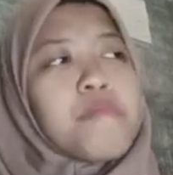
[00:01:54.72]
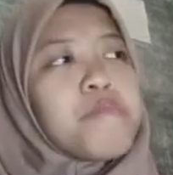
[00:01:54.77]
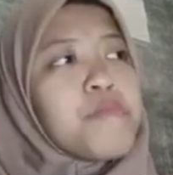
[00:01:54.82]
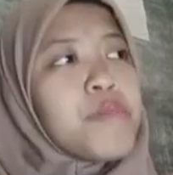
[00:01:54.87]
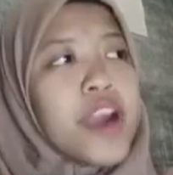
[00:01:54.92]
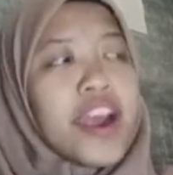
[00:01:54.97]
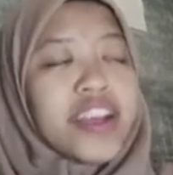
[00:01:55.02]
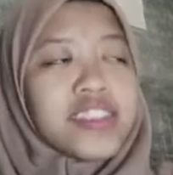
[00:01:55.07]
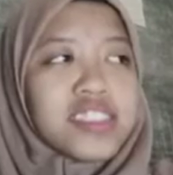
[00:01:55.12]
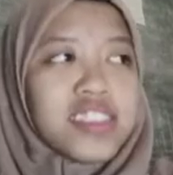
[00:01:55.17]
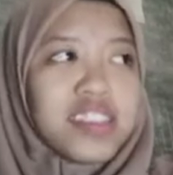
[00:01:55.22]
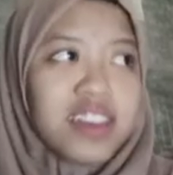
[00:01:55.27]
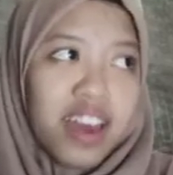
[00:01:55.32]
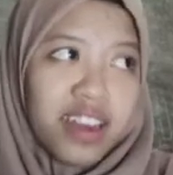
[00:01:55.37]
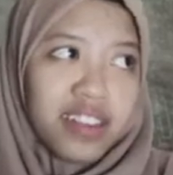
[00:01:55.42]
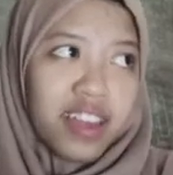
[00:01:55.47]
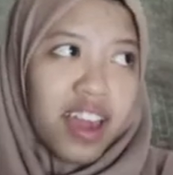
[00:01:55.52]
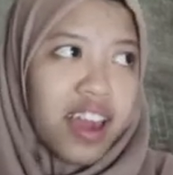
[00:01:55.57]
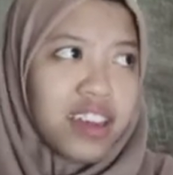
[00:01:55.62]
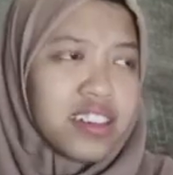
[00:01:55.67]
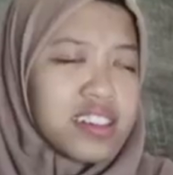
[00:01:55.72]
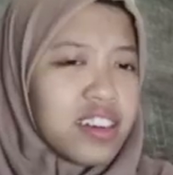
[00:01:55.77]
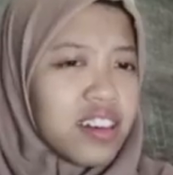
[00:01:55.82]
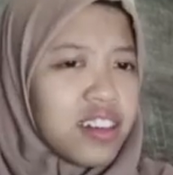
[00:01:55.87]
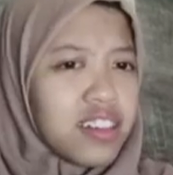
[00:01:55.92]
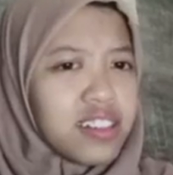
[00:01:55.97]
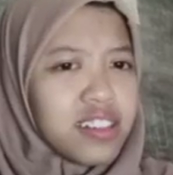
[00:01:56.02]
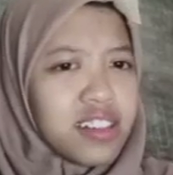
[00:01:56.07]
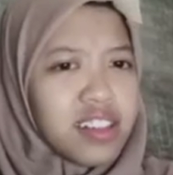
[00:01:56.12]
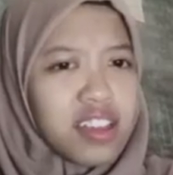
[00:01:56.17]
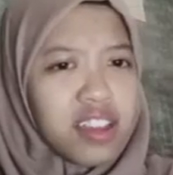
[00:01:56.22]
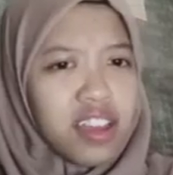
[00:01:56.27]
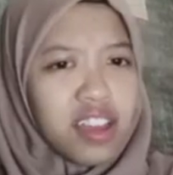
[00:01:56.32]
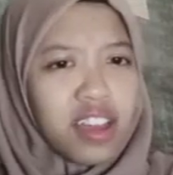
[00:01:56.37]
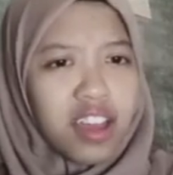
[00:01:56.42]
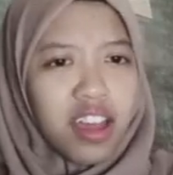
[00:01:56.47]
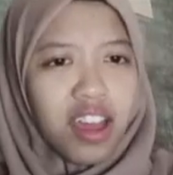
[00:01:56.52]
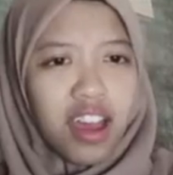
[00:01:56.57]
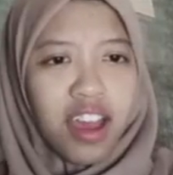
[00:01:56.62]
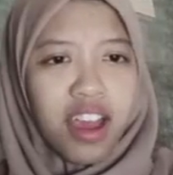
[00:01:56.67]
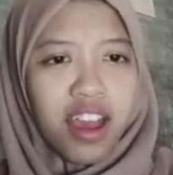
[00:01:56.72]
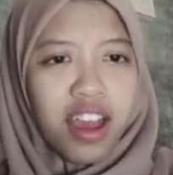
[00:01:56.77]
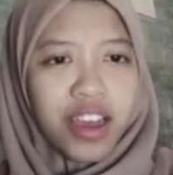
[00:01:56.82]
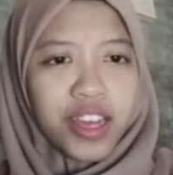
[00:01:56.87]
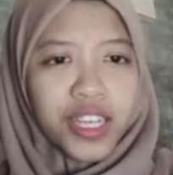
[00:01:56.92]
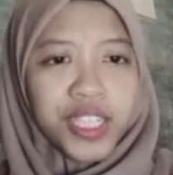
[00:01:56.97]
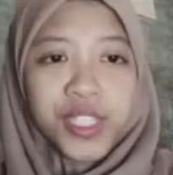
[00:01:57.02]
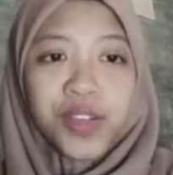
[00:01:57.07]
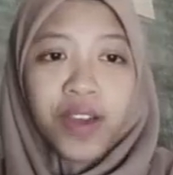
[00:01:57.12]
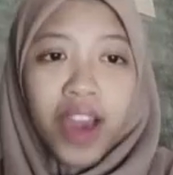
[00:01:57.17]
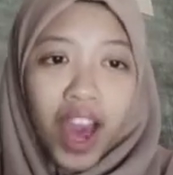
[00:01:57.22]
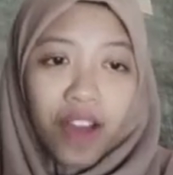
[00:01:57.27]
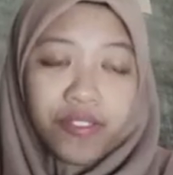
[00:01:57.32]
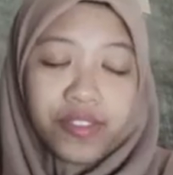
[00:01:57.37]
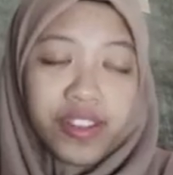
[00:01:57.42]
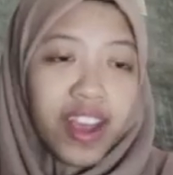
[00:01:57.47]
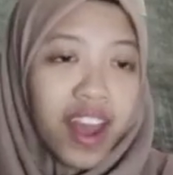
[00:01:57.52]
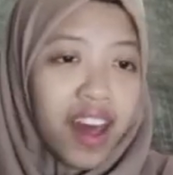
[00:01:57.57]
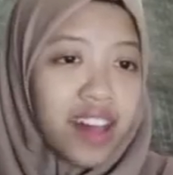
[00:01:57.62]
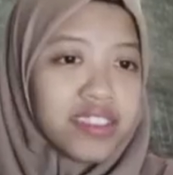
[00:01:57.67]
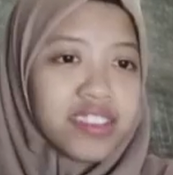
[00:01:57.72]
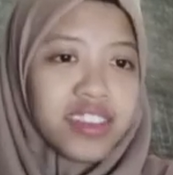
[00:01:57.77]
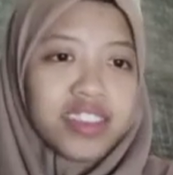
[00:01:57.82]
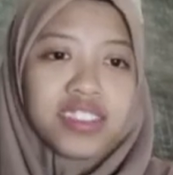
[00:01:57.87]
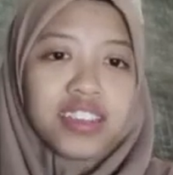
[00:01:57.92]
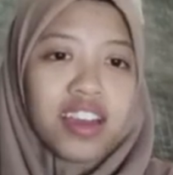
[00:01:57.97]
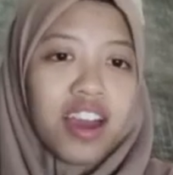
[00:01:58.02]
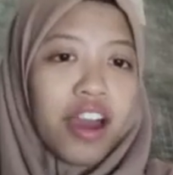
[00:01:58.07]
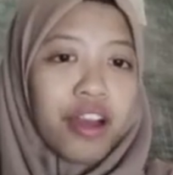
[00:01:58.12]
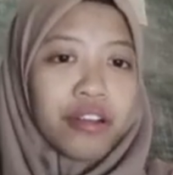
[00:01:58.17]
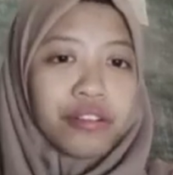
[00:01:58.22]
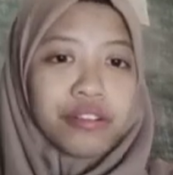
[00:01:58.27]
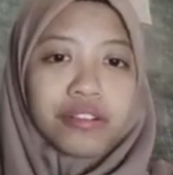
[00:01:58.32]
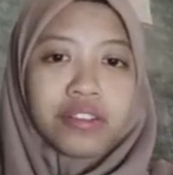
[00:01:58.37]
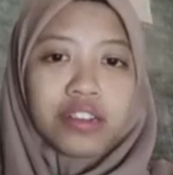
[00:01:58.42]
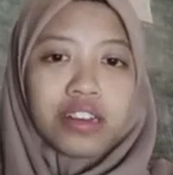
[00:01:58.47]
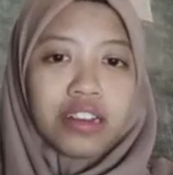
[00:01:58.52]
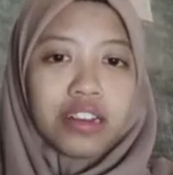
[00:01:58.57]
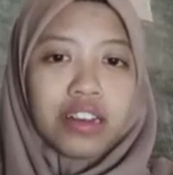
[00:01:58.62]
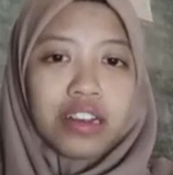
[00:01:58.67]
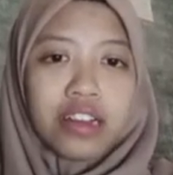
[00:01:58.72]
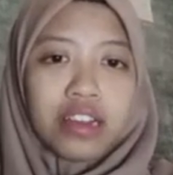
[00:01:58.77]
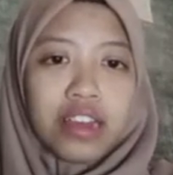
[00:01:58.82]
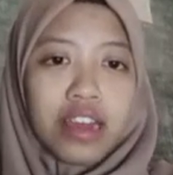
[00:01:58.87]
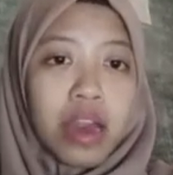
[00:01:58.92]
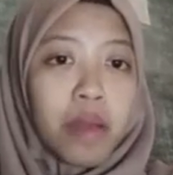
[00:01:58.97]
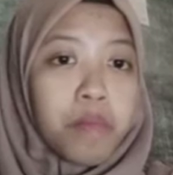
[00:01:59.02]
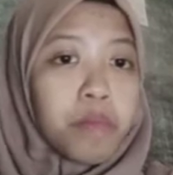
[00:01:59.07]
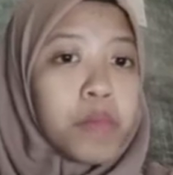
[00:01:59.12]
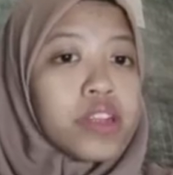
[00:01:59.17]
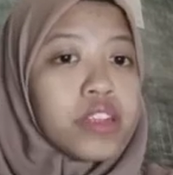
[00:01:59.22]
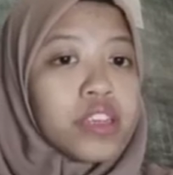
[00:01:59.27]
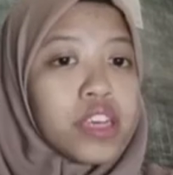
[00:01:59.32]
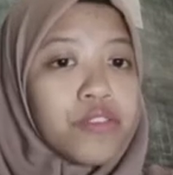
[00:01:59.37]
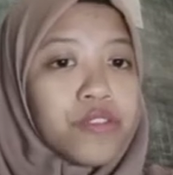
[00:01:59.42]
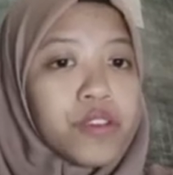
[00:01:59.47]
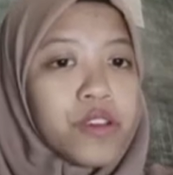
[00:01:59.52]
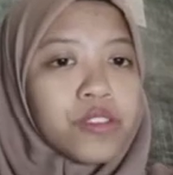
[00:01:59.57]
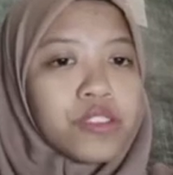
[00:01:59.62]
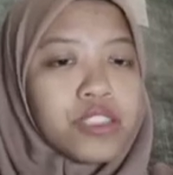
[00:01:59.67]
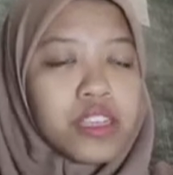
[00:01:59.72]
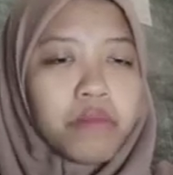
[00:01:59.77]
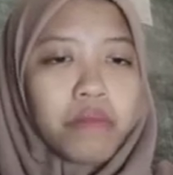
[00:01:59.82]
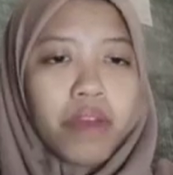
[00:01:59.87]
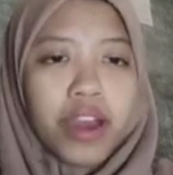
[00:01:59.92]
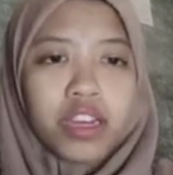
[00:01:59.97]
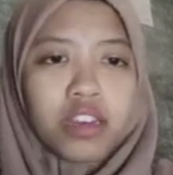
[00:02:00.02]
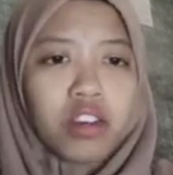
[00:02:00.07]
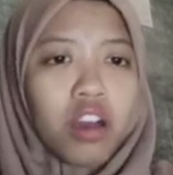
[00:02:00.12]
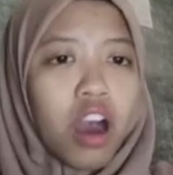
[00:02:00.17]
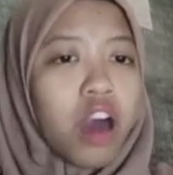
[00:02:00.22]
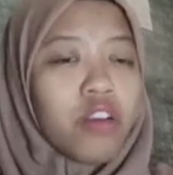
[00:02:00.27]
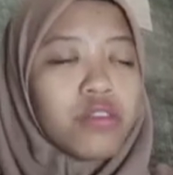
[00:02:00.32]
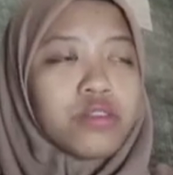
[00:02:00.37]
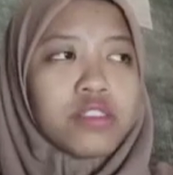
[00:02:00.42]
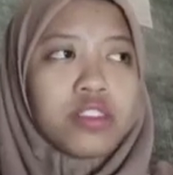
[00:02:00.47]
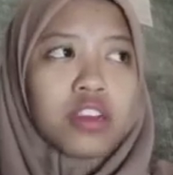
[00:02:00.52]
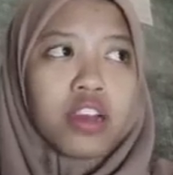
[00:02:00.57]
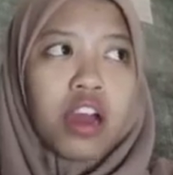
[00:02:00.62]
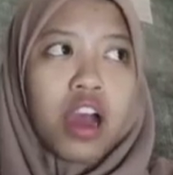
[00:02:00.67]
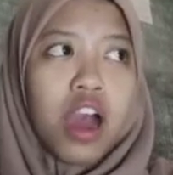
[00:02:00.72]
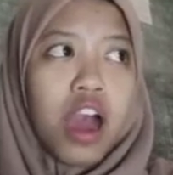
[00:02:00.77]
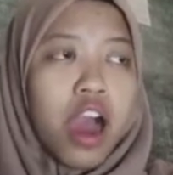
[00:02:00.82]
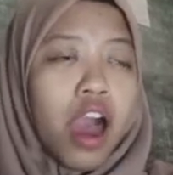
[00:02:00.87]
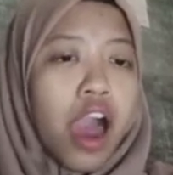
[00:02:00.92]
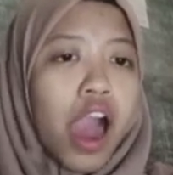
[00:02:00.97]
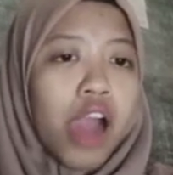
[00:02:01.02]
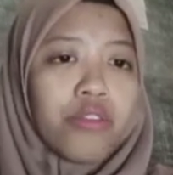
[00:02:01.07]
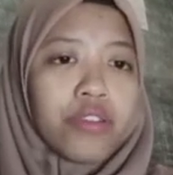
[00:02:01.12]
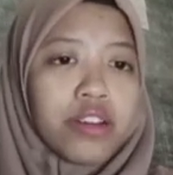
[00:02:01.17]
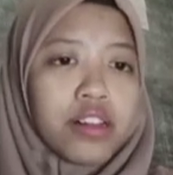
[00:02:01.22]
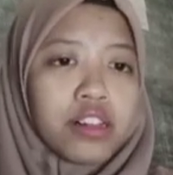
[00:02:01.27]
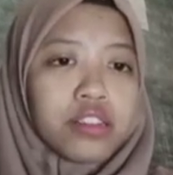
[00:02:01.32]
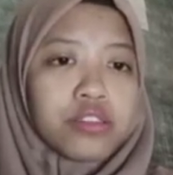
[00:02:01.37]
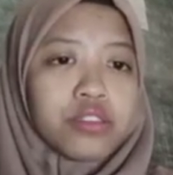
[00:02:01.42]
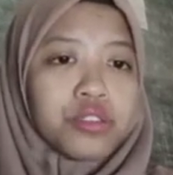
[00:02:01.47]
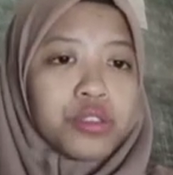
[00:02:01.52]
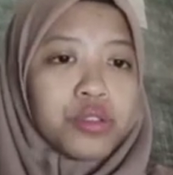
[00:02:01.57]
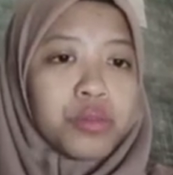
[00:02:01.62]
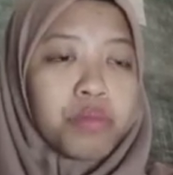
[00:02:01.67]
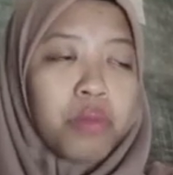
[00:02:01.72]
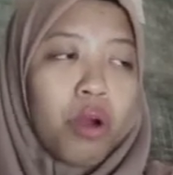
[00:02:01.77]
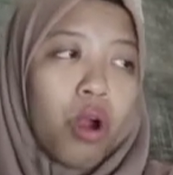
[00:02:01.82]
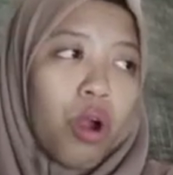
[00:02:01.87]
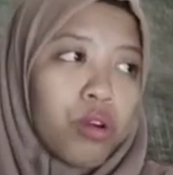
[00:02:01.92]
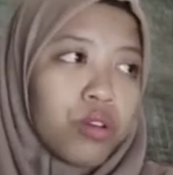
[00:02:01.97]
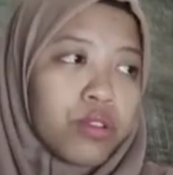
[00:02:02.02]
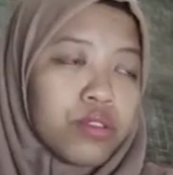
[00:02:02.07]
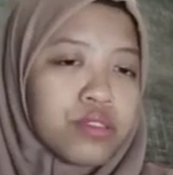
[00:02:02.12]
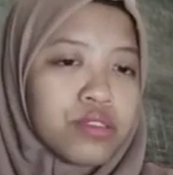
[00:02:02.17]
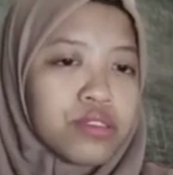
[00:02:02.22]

Praise God, uncle, you have the healthiest cow. But if you see my cow, I will to you bow.